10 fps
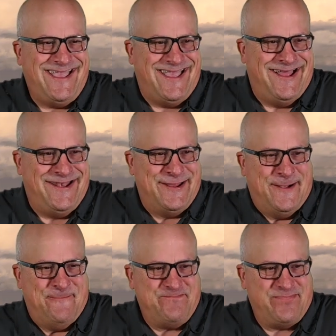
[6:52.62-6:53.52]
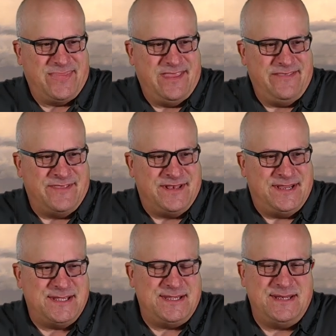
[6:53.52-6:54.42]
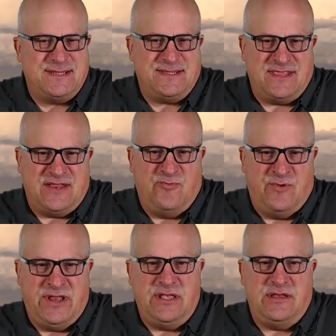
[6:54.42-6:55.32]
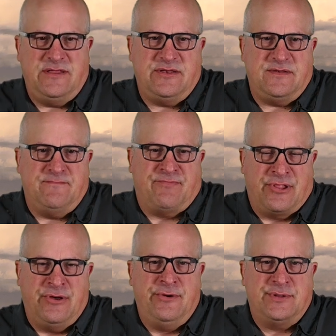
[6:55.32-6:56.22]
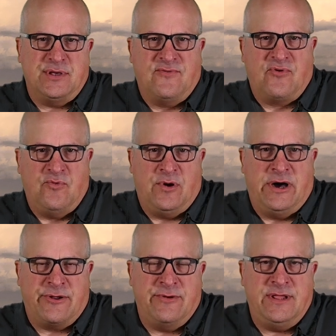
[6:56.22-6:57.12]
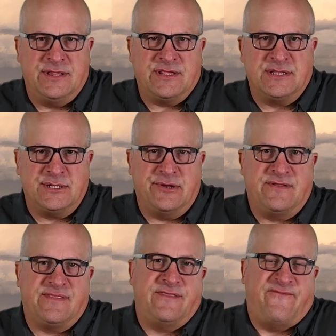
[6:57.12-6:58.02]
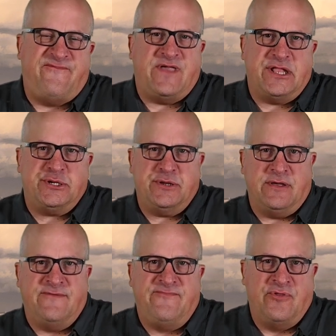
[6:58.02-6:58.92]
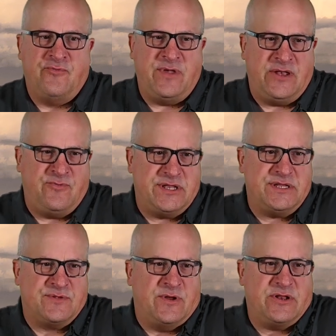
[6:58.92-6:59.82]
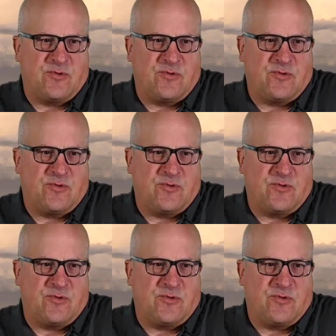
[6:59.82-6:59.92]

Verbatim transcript: and um, the distance that wind blows over water is considered the fetch of the wind, which is what